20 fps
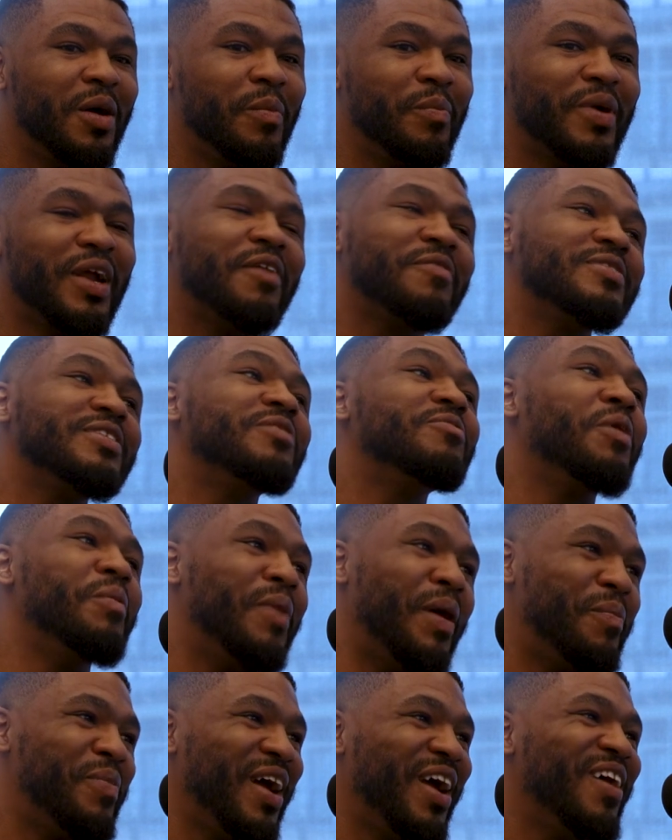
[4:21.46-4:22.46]
but I've seen what
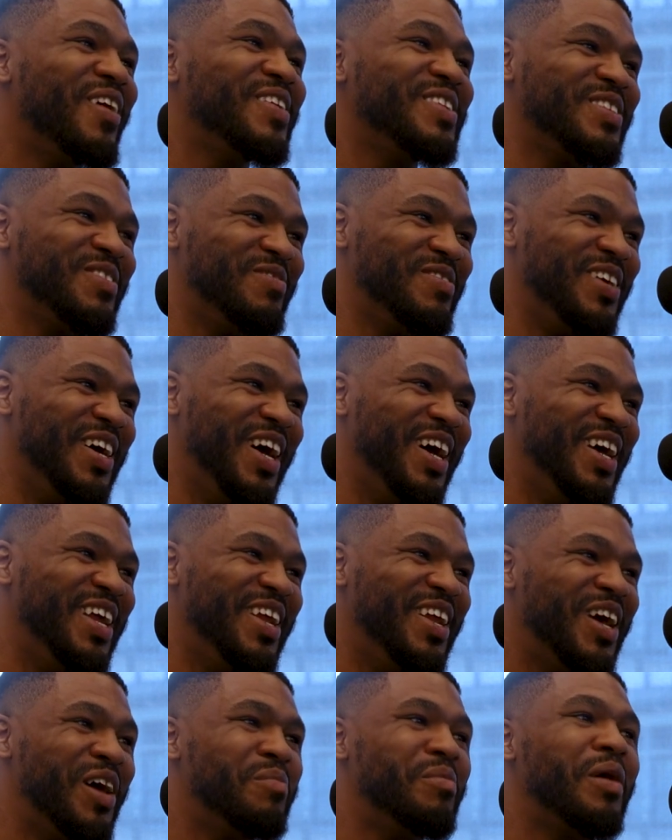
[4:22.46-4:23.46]
my parents have
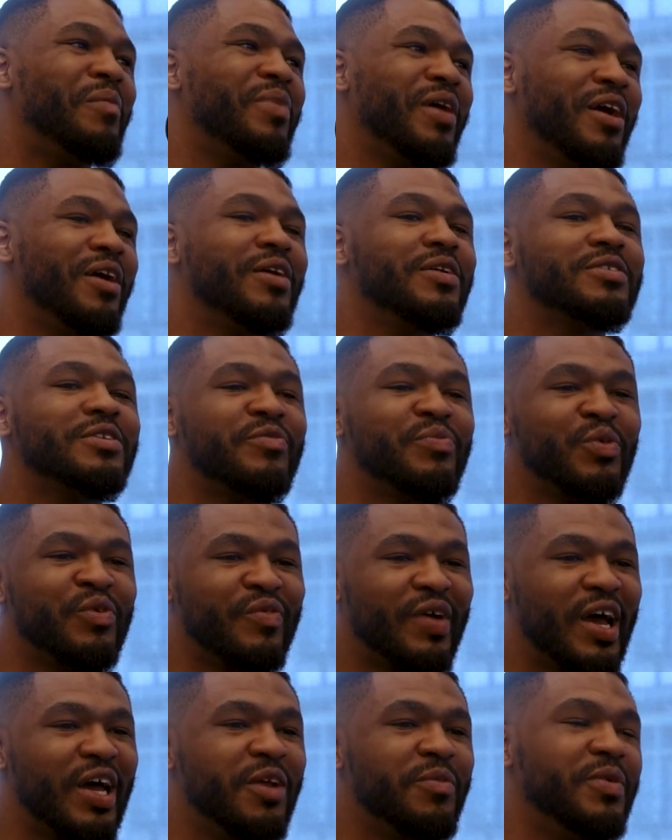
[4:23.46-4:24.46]
done, and my parents have
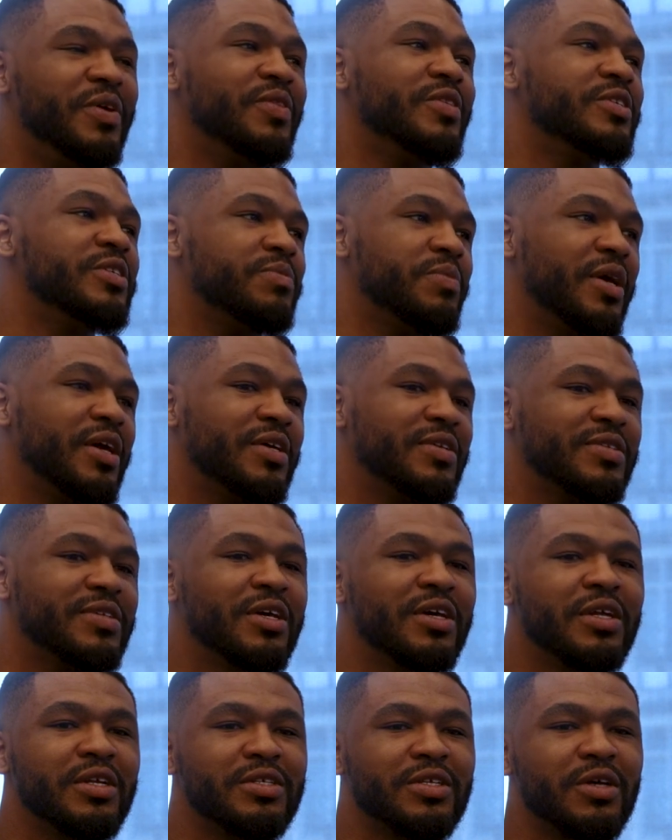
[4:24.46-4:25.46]
provided me the space
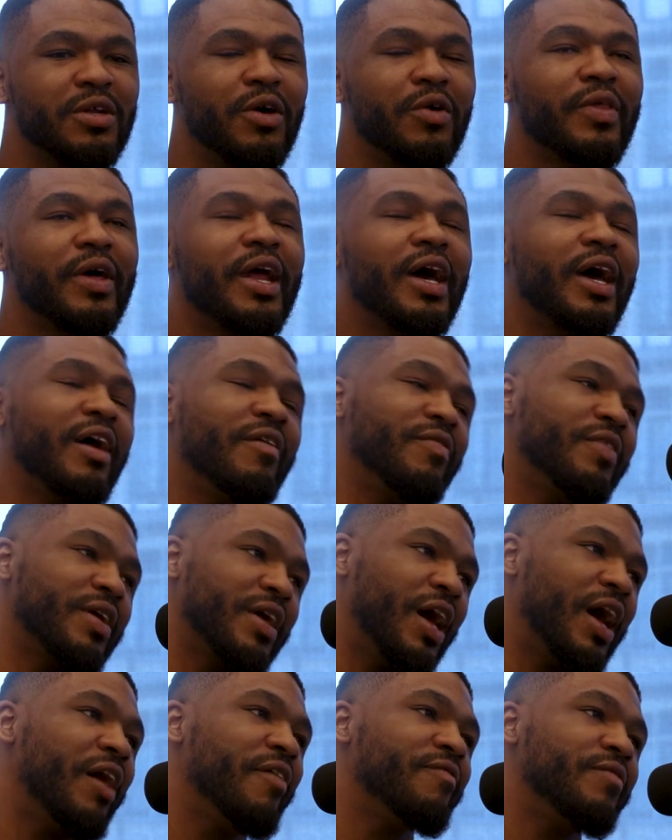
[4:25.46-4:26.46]
to know that I have the
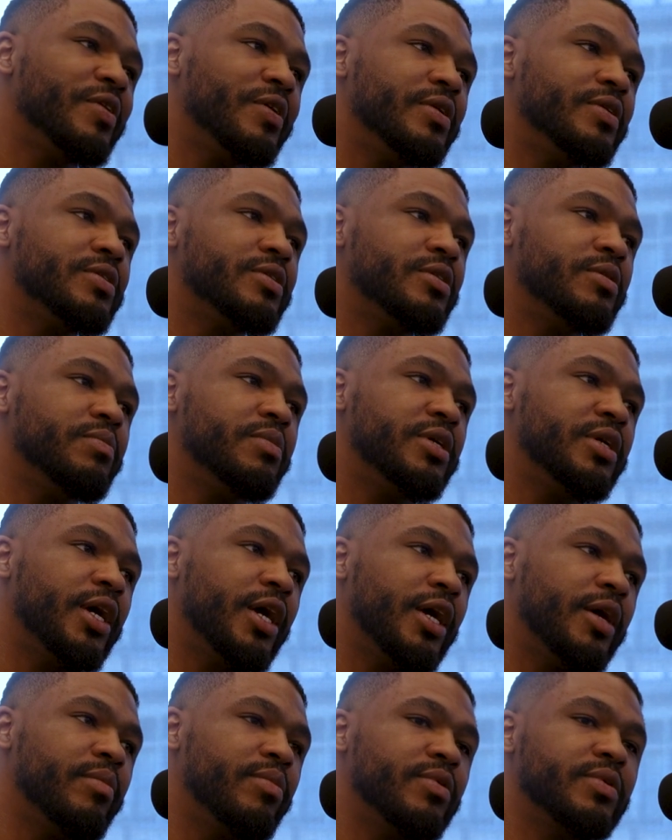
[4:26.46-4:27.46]
confidence to be
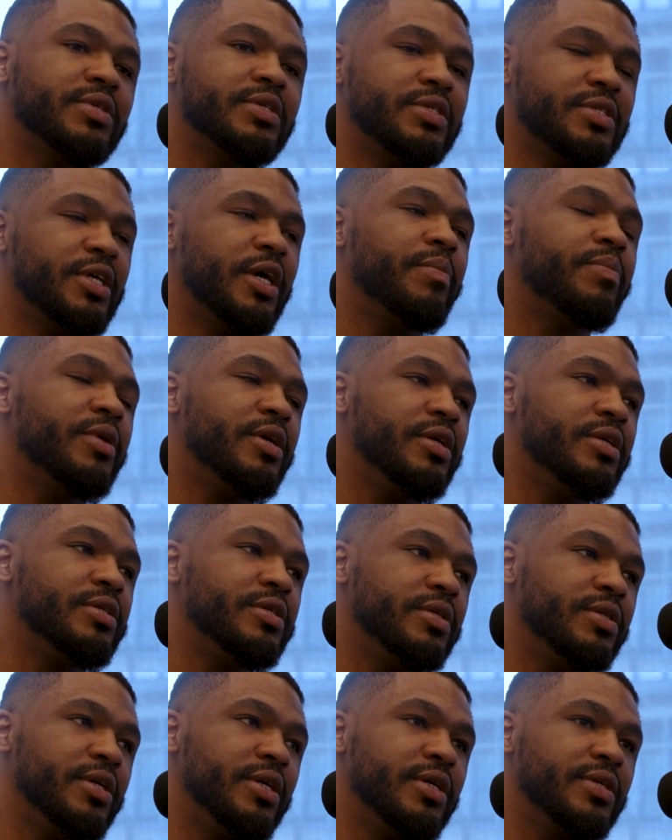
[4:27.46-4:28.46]
able to step
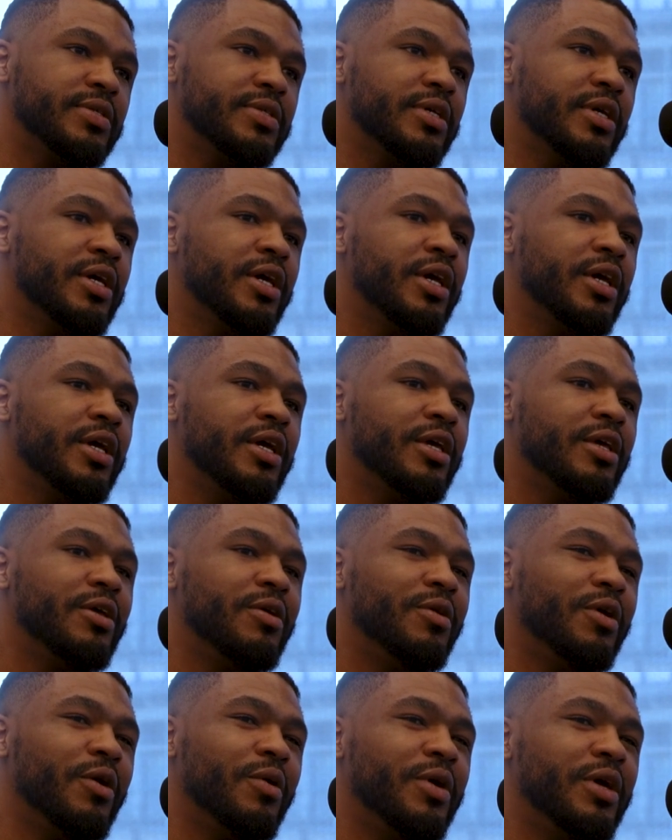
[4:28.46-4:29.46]
into this,
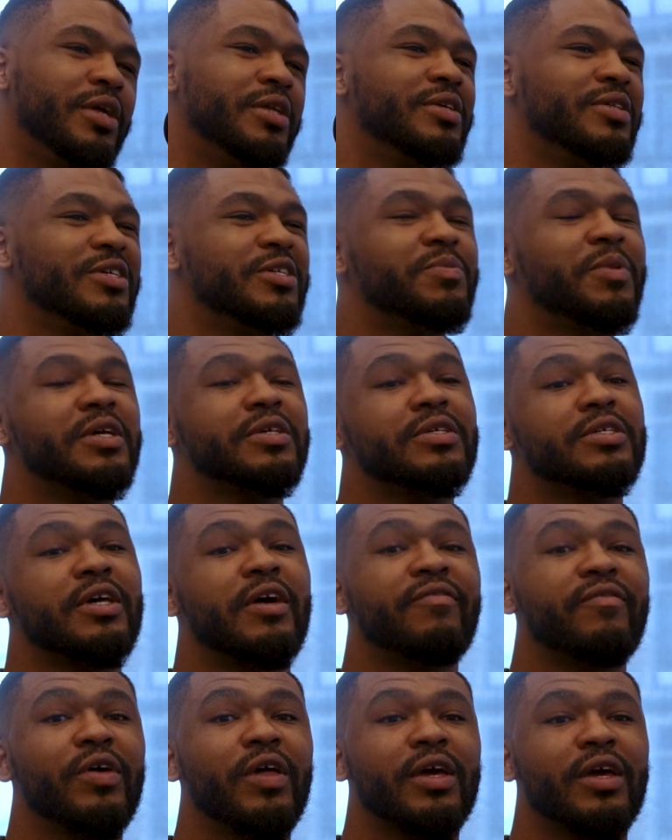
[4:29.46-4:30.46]
into the space. Because
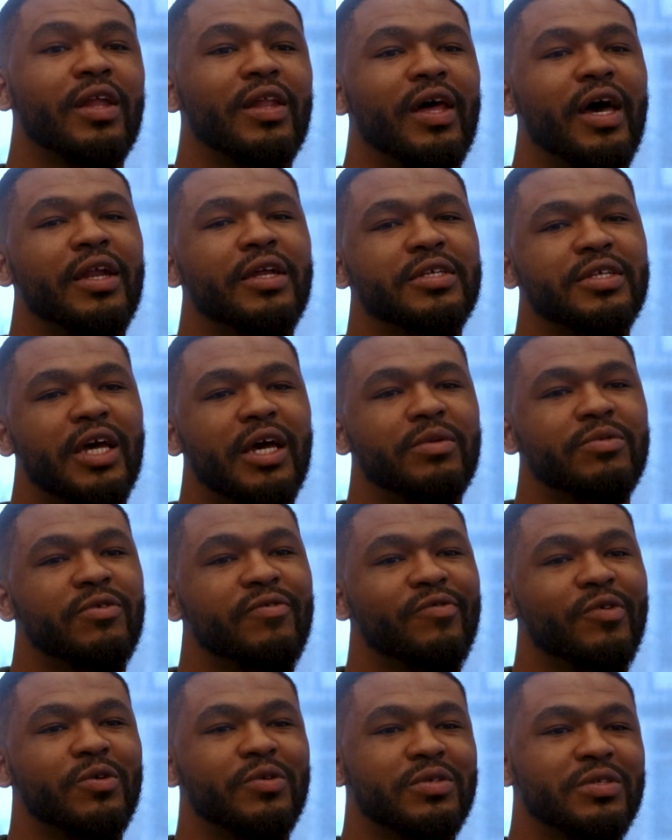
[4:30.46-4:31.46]
I feel like a lot of times when
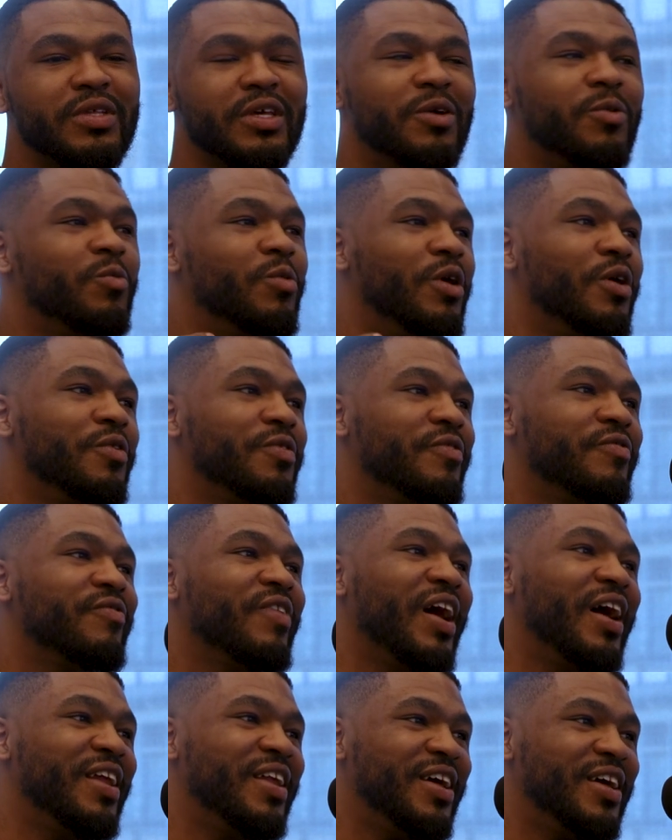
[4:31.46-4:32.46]
folks think wealth,
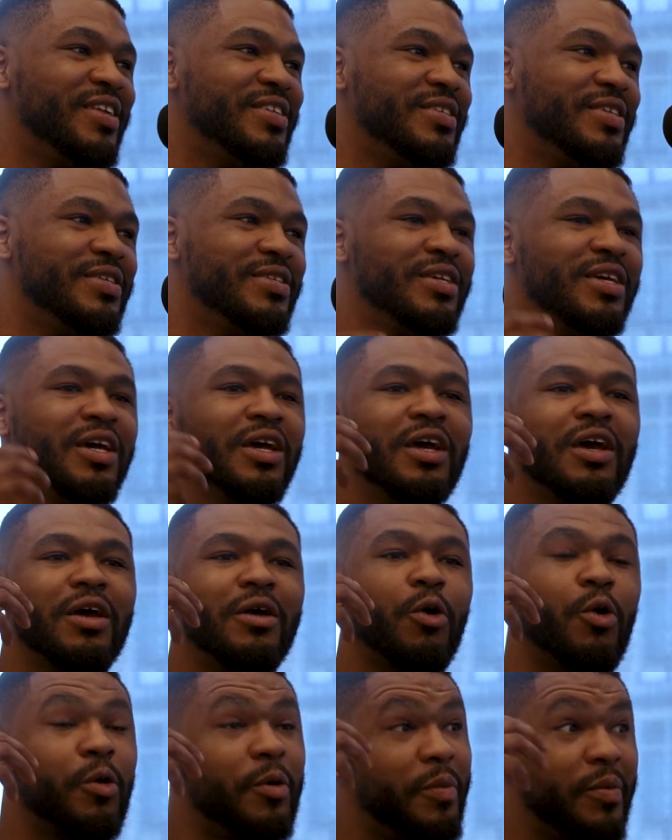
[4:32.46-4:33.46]
finances,
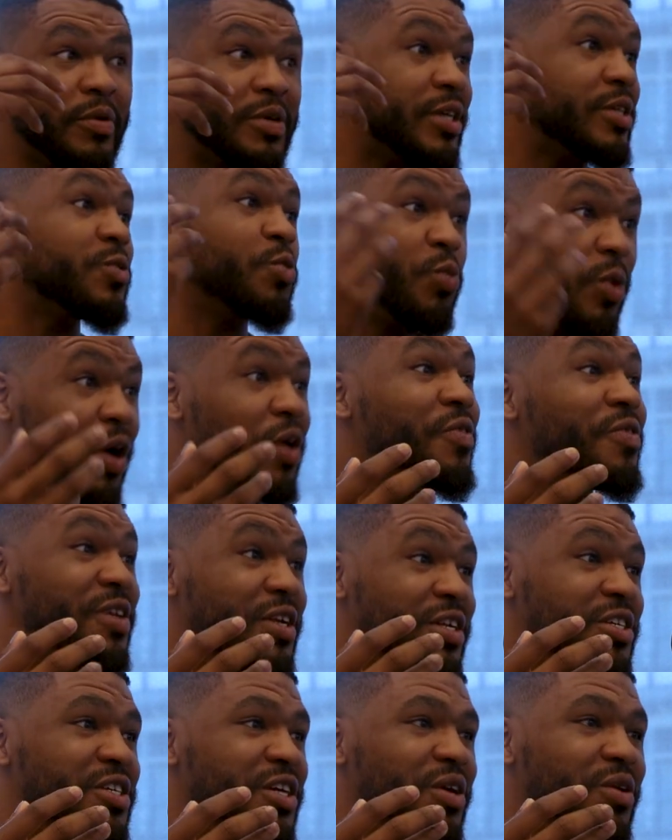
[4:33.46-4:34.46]
or just wealth
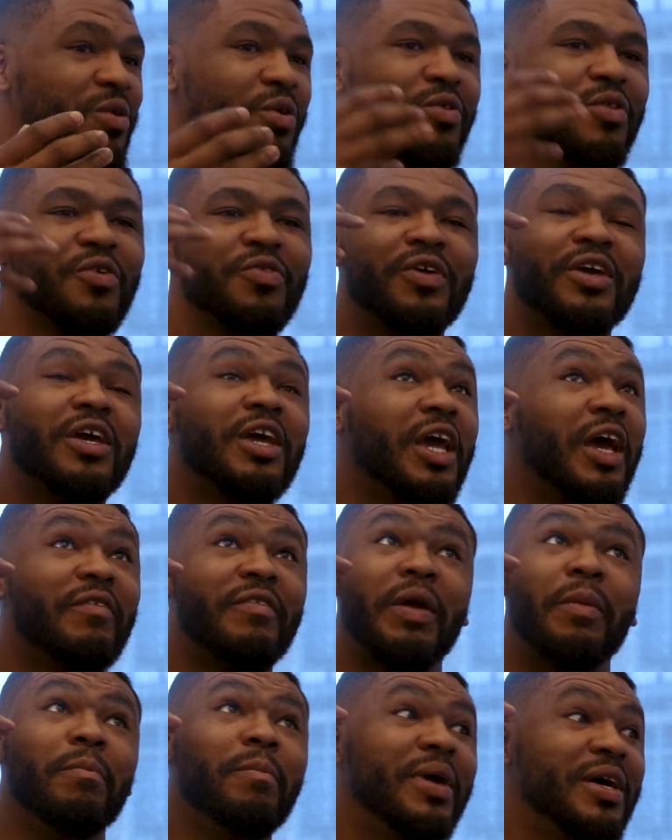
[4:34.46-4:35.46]
in general, they're thinking of
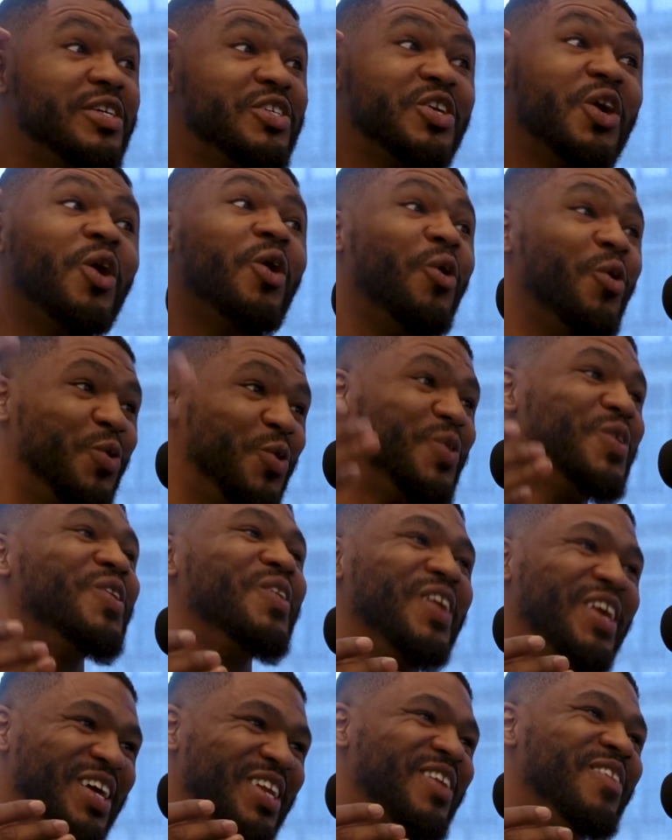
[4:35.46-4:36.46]
a much
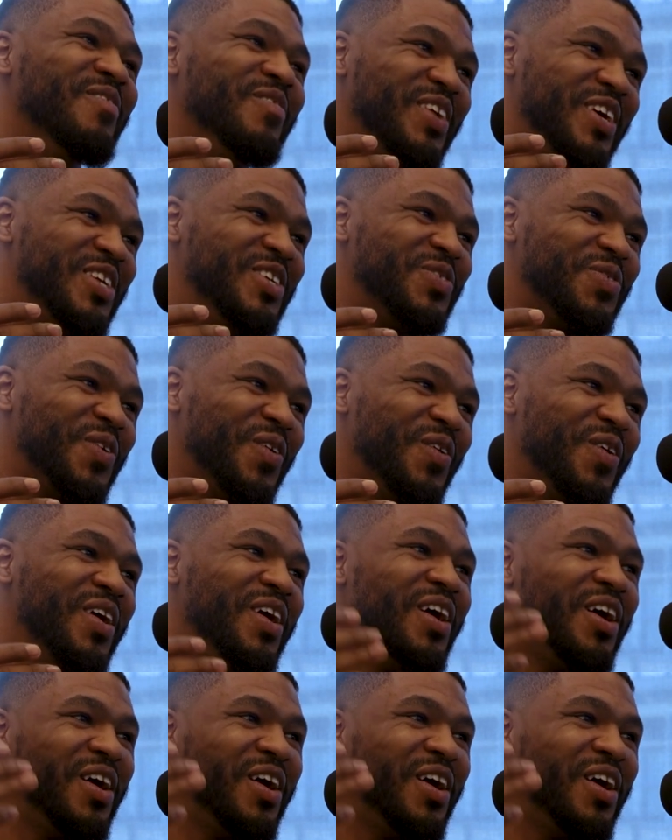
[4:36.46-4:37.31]
older individual,